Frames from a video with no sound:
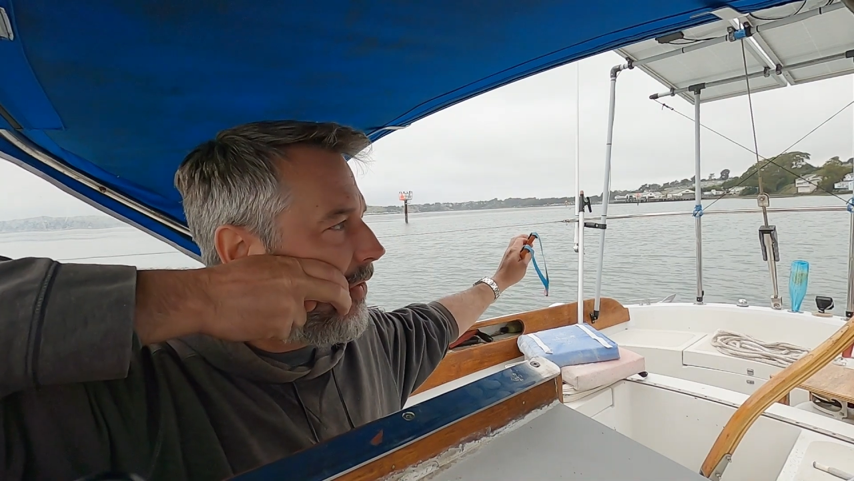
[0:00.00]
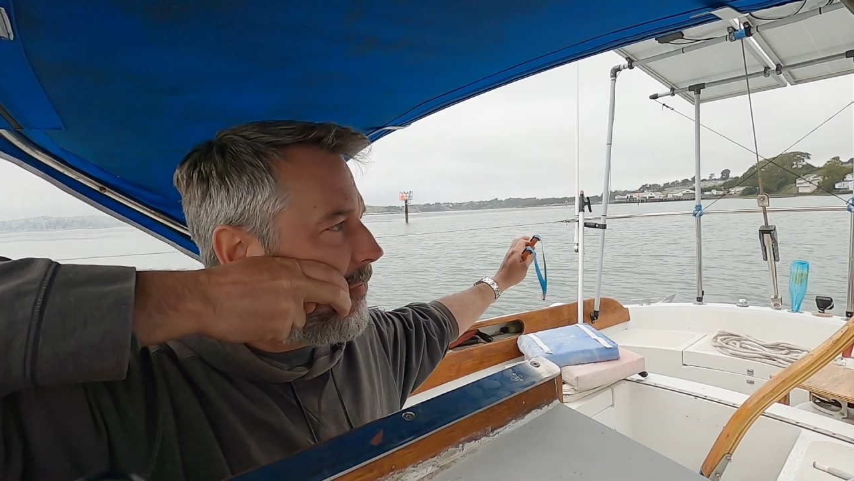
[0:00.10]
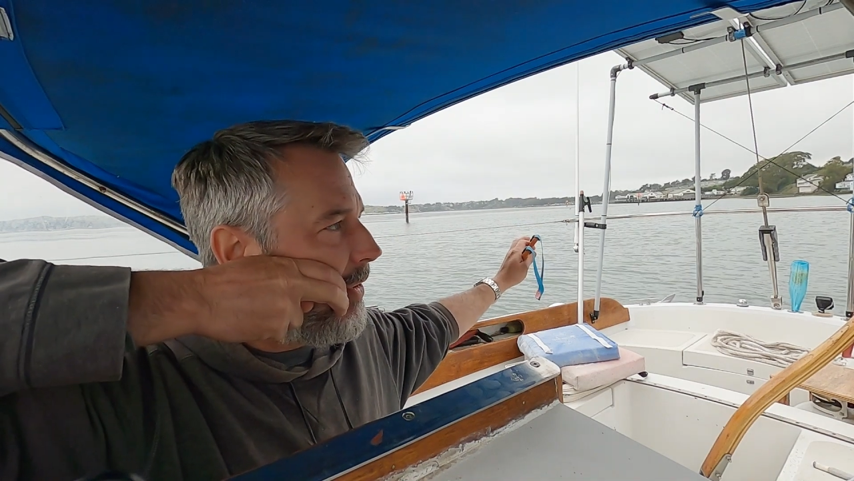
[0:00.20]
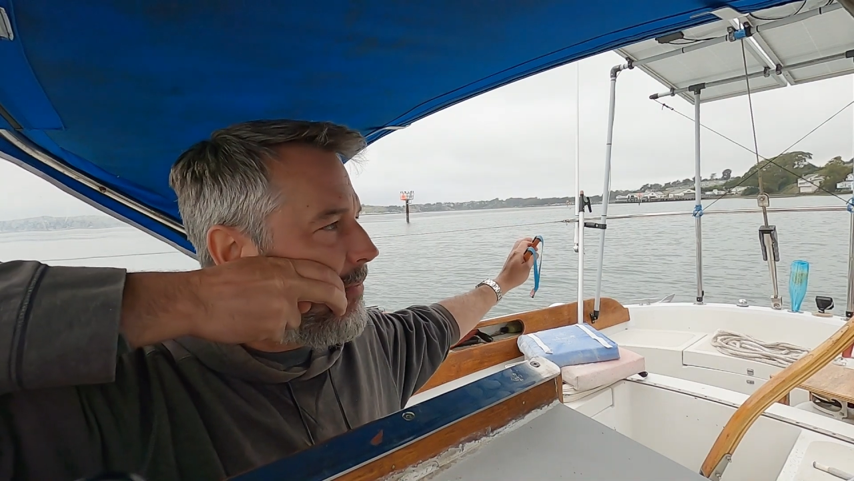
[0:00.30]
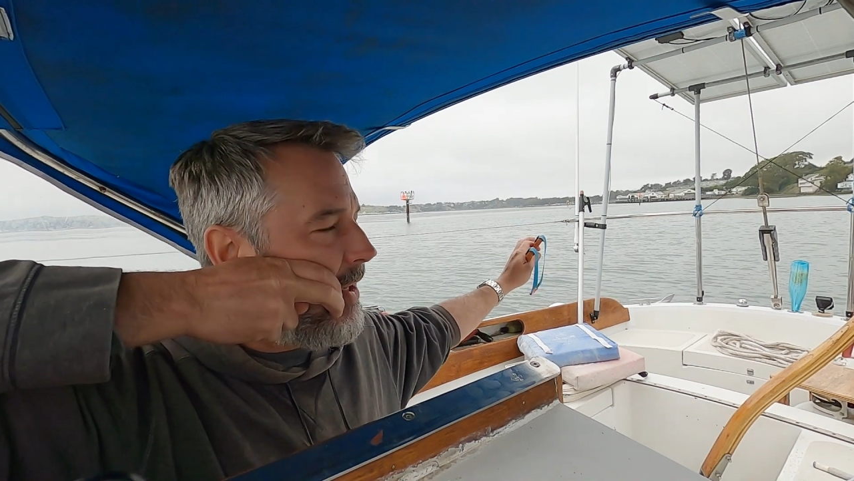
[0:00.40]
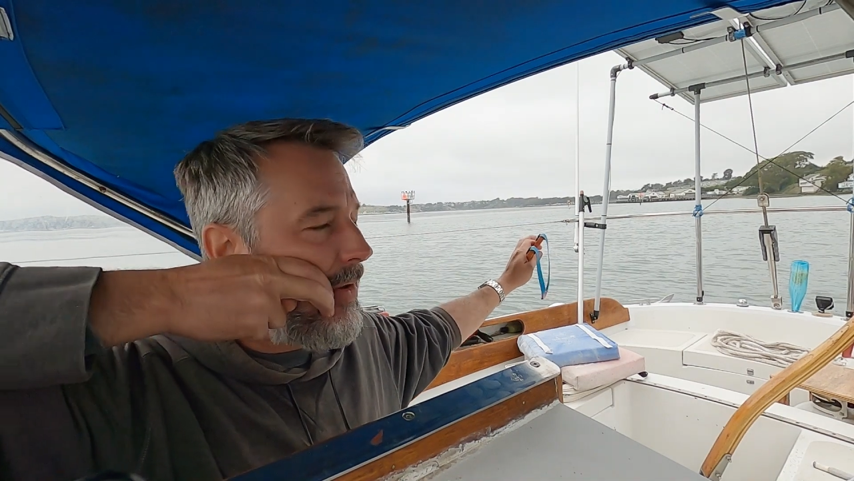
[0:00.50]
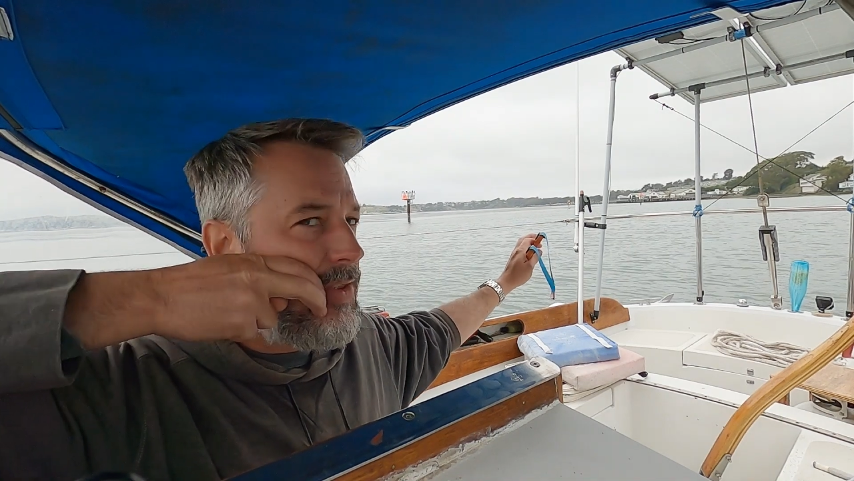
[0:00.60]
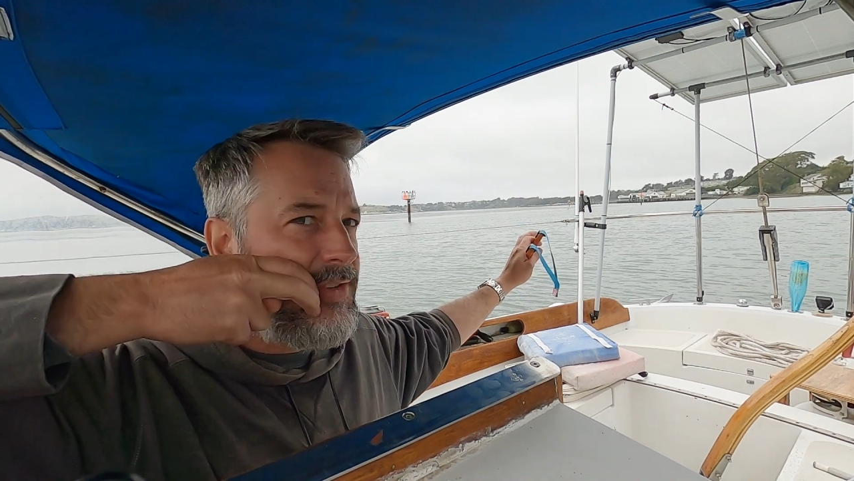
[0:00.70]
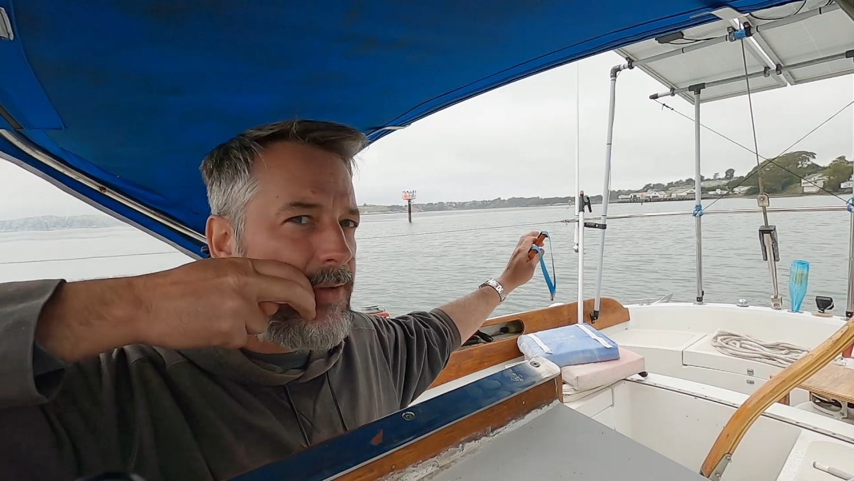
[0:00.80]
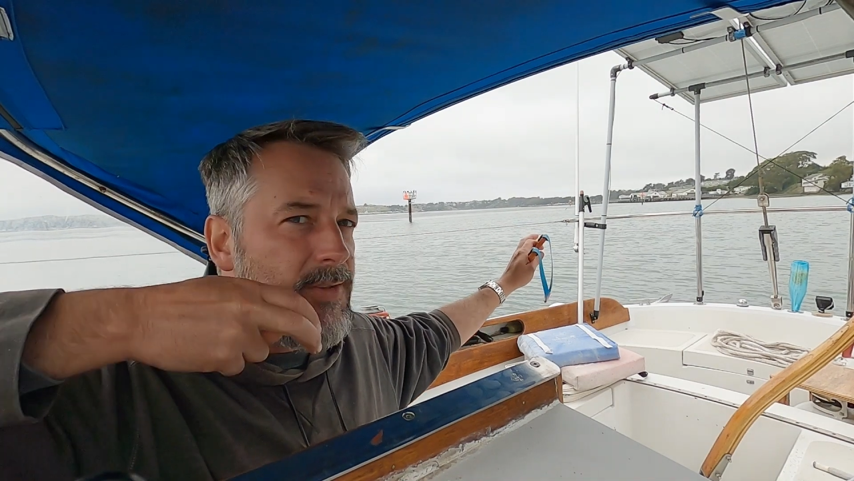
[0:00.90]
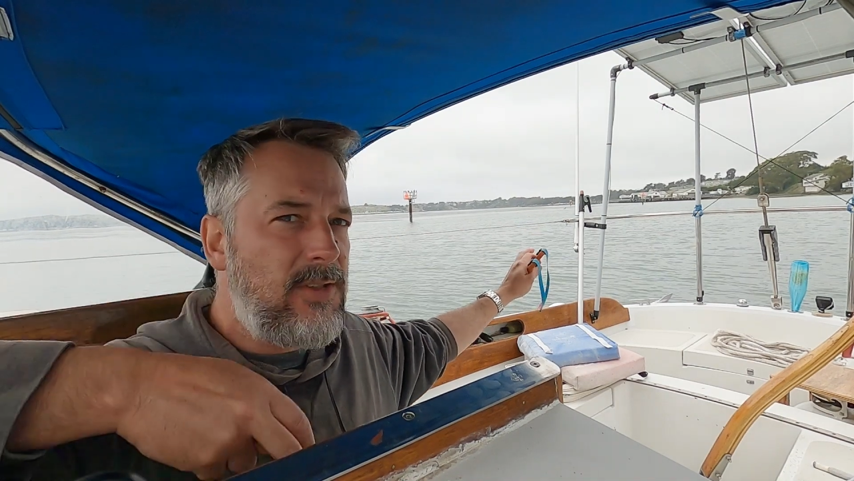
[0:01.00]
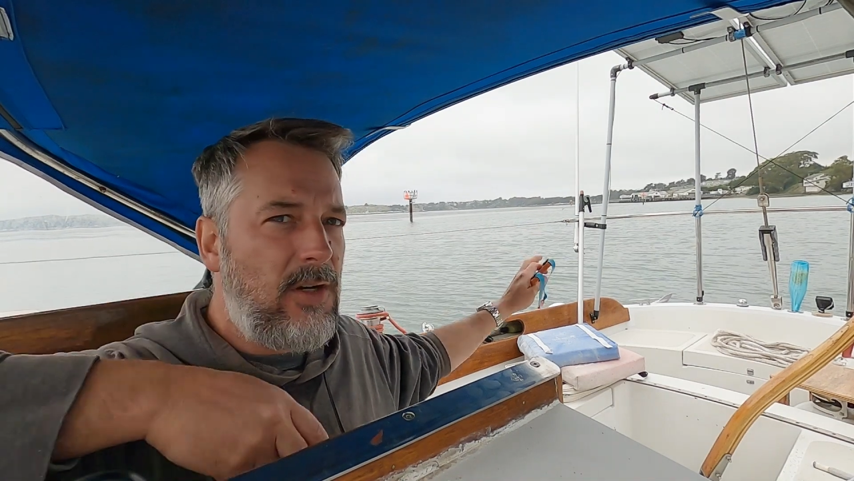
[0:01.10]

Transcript: of my mouth. So it's